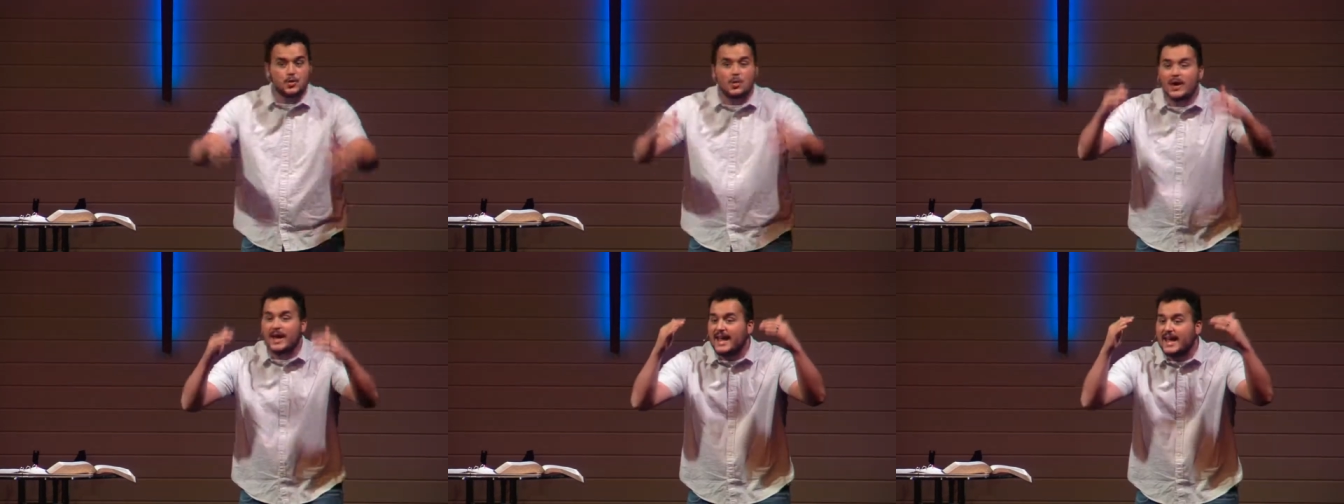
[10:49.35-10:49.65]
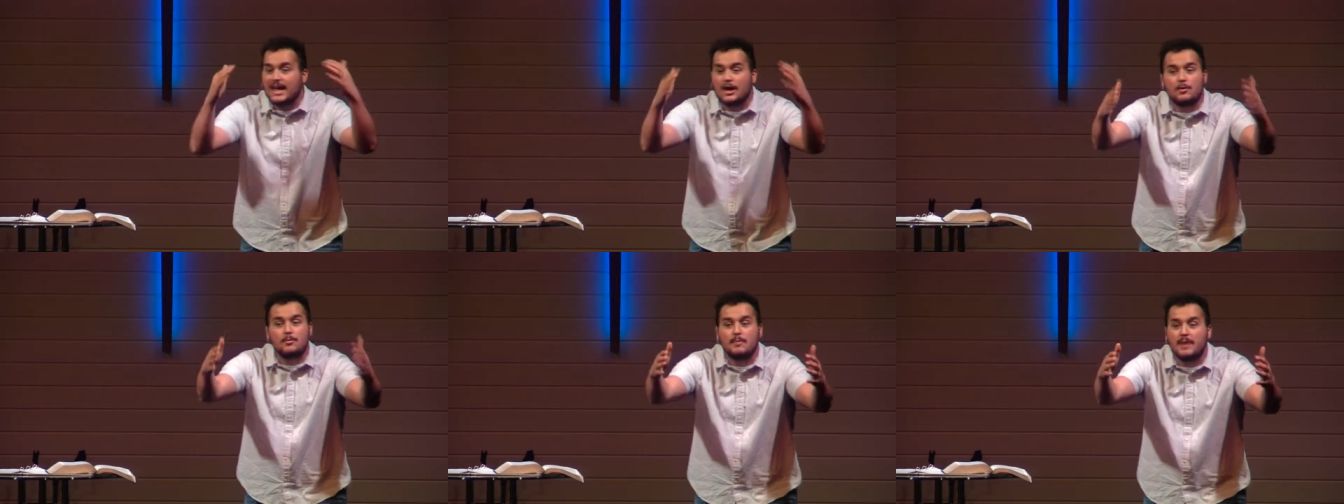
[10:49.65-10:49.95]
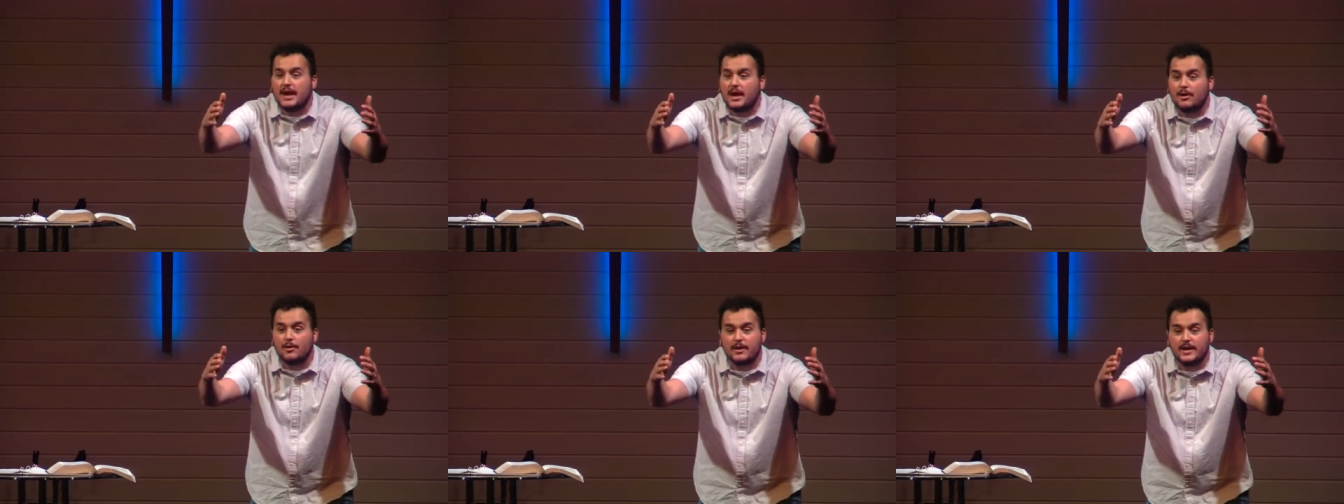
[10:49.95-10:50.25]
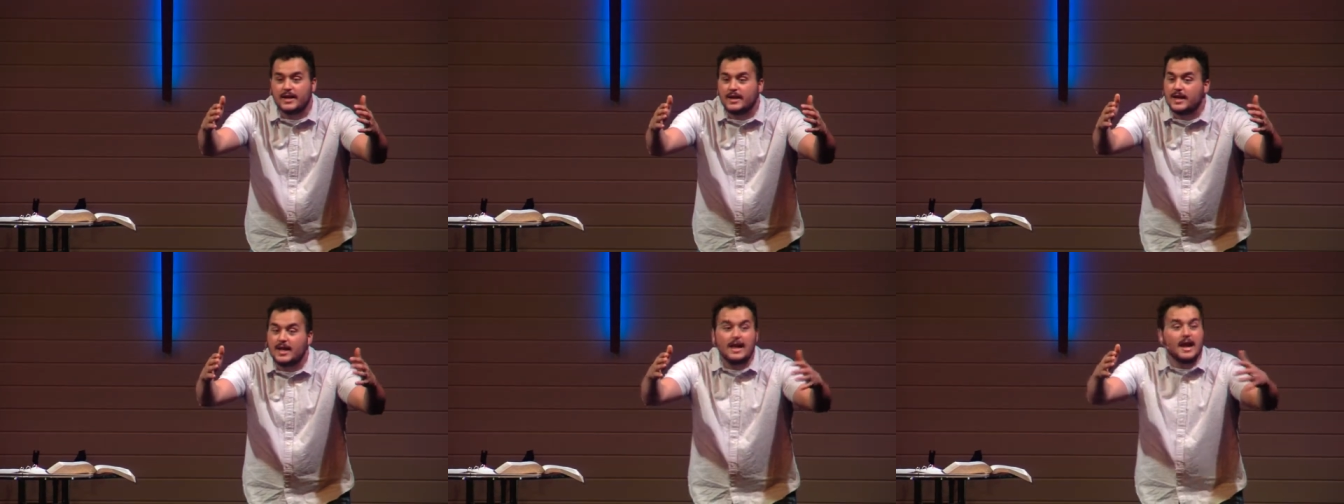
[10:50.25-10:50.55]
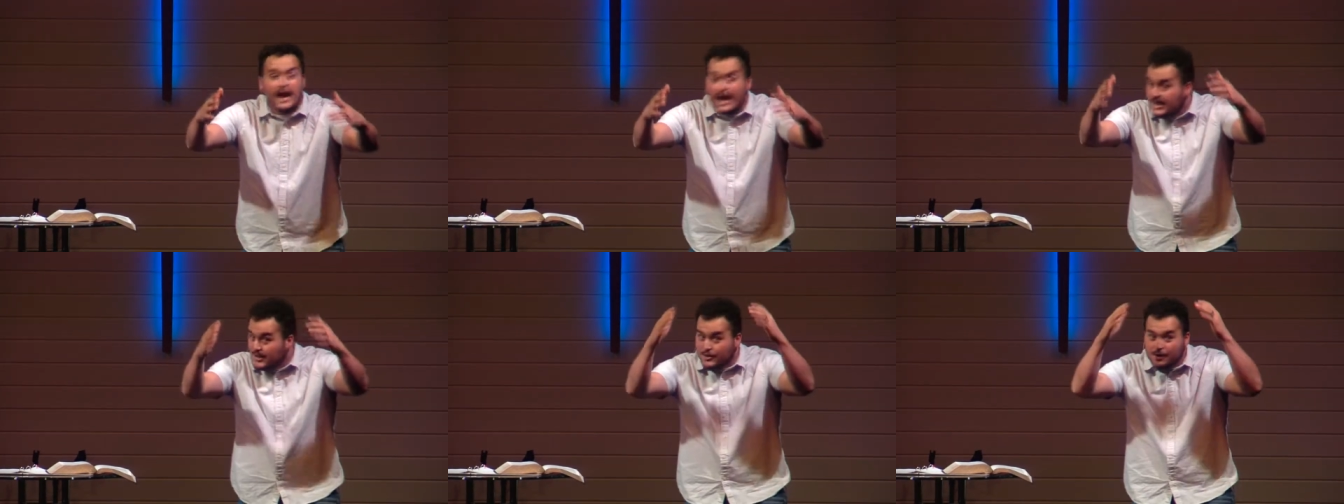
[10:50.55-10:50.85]
do a Hail Mary
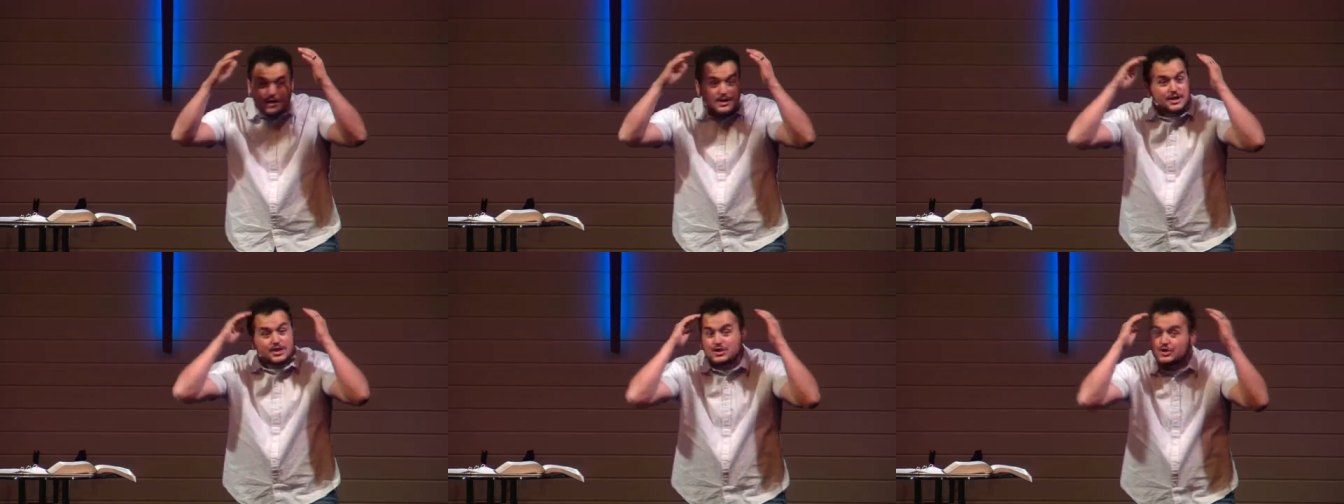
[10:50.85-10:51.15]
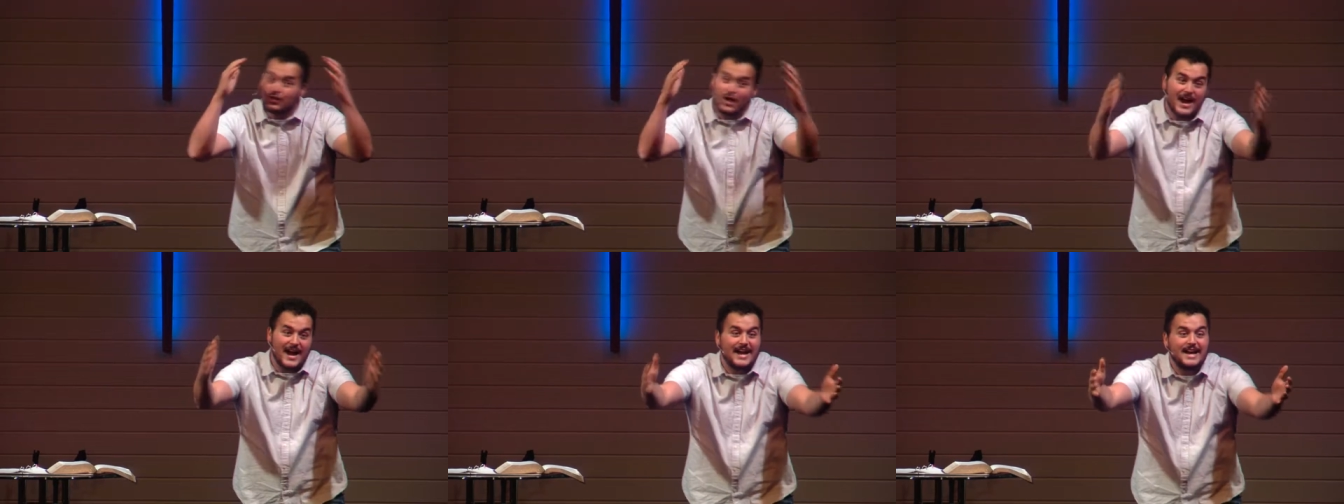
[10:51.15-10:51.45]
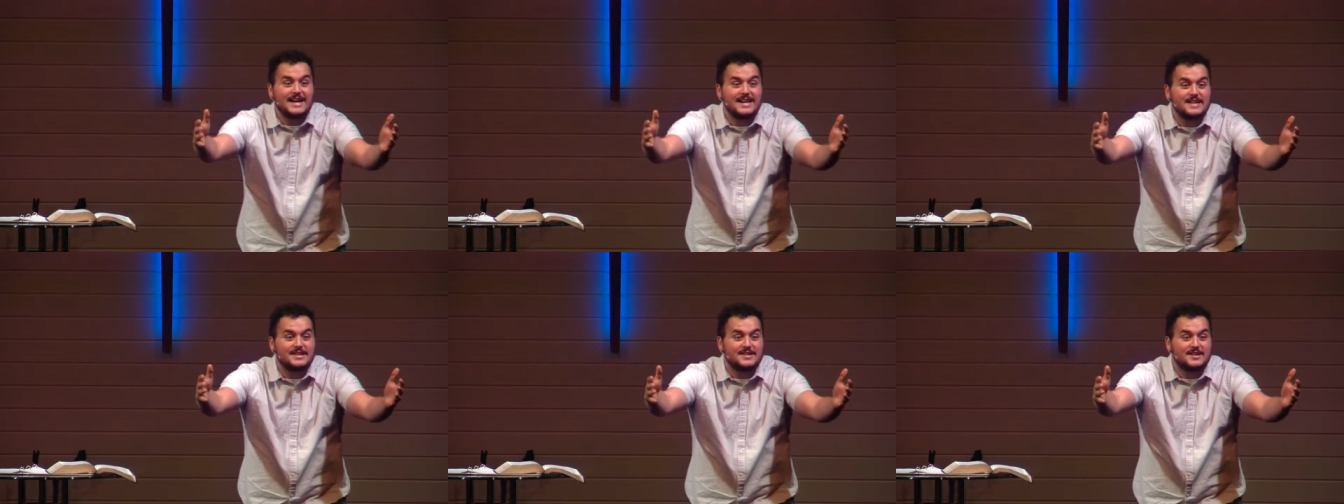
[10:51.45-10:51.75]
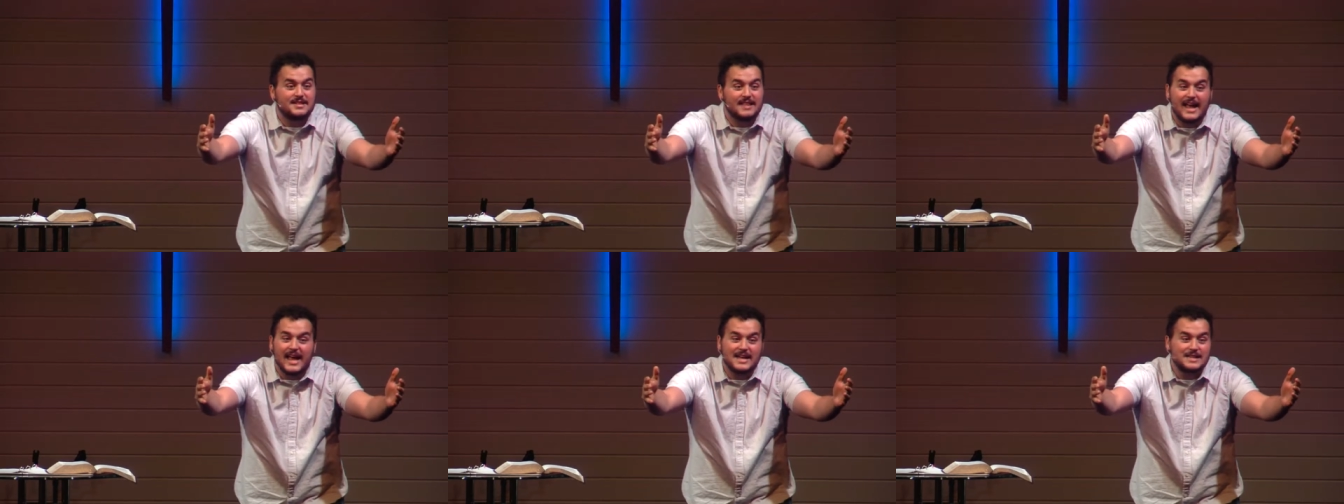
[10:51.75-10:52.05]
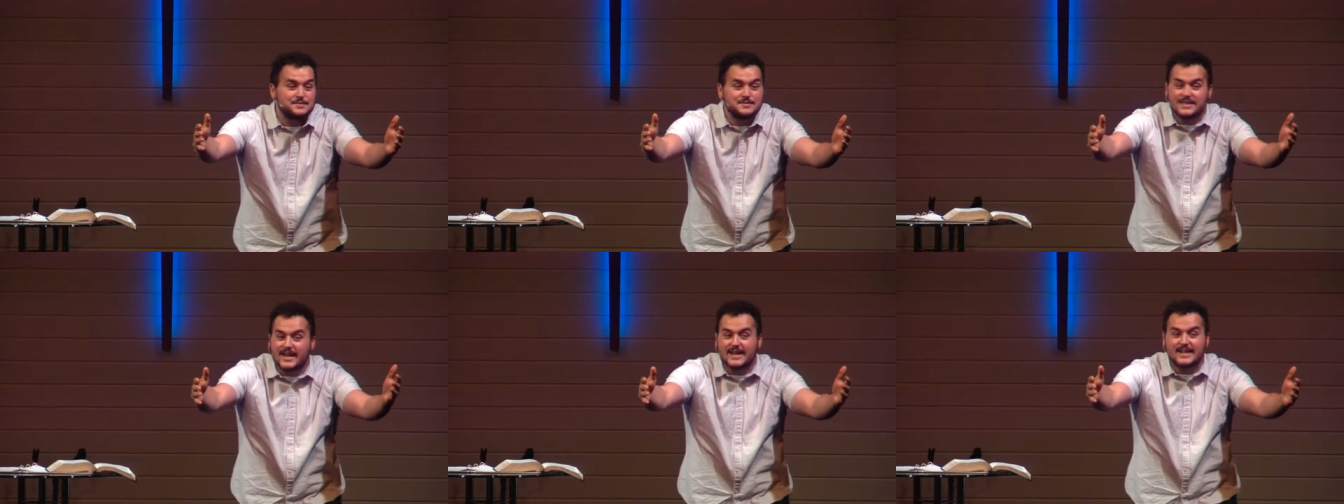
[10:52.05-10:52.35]
and they're going to try and get a t-
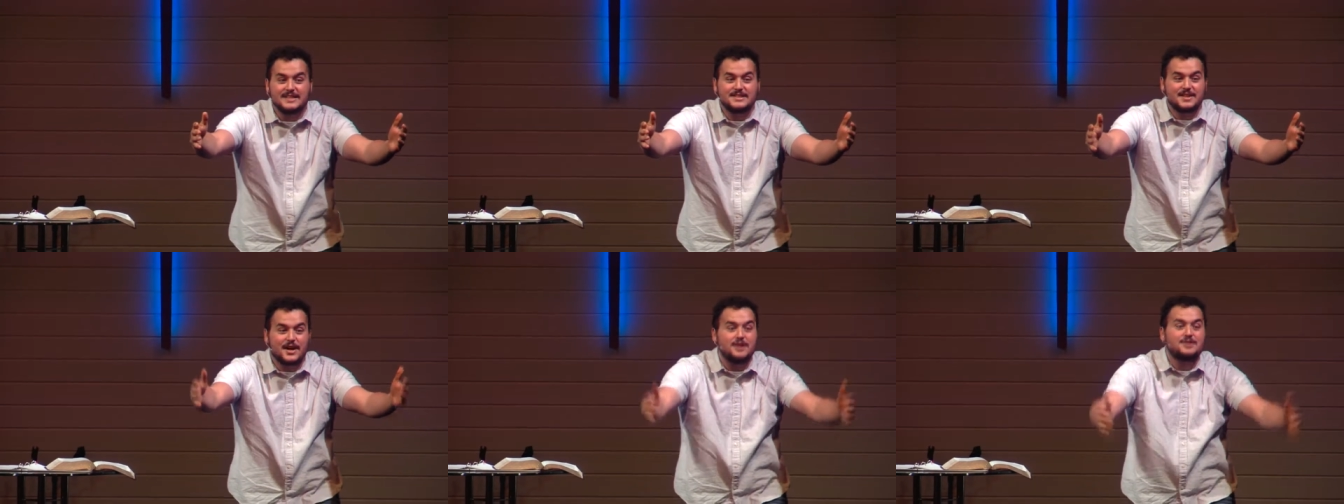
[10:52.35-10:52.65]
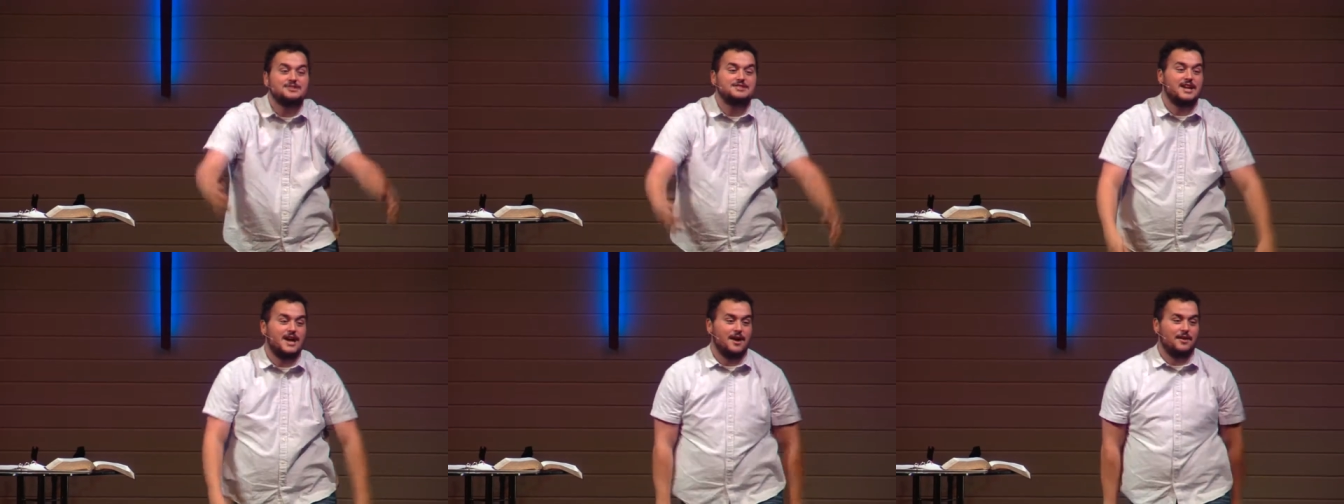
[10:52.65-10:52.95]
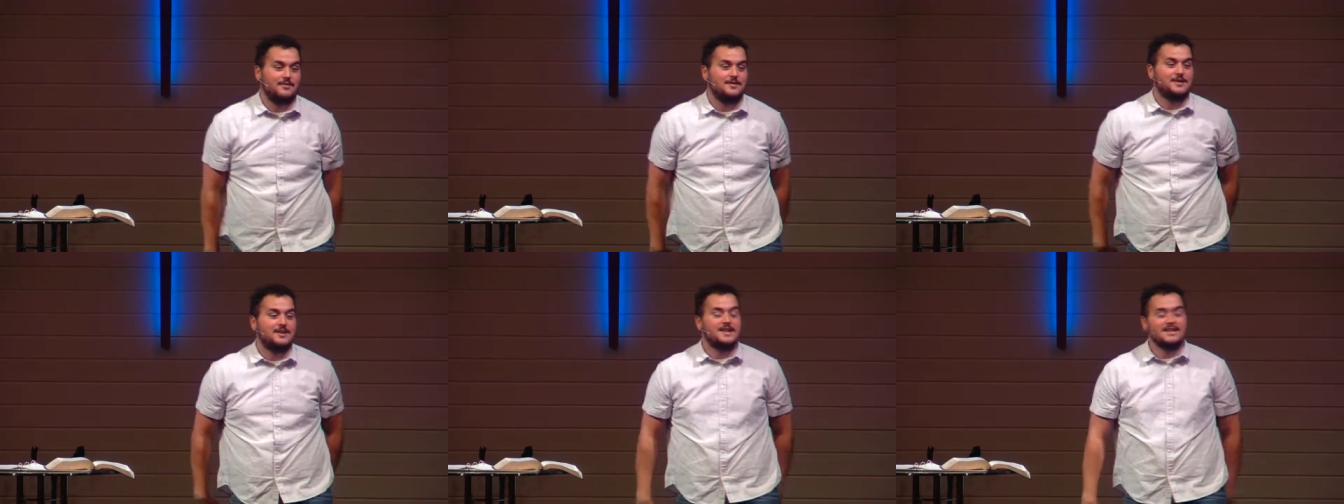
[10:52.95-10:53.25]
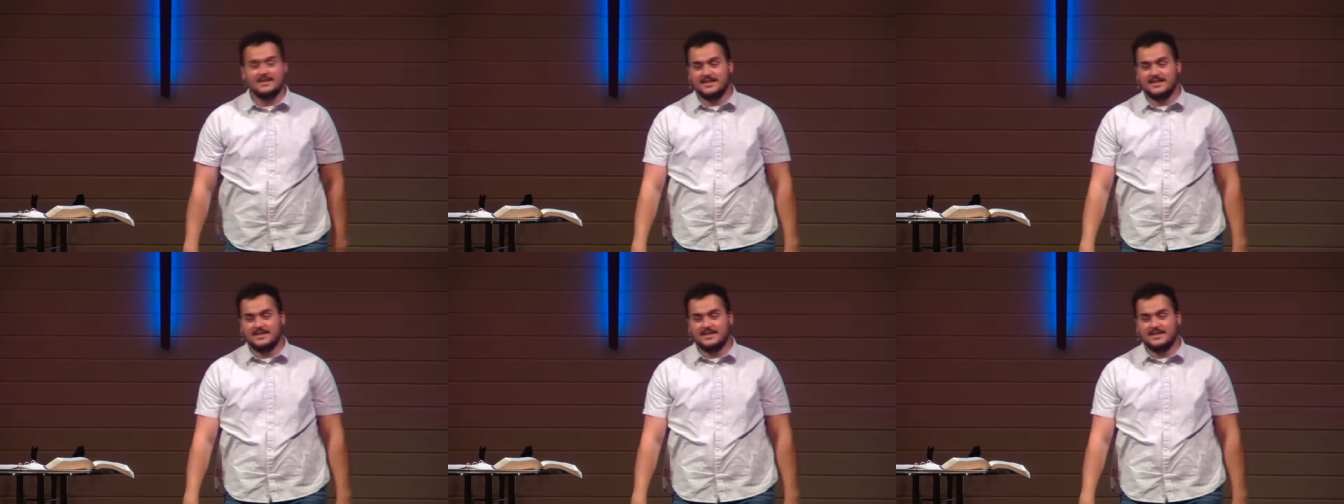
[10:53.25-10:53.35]
last second touchdown.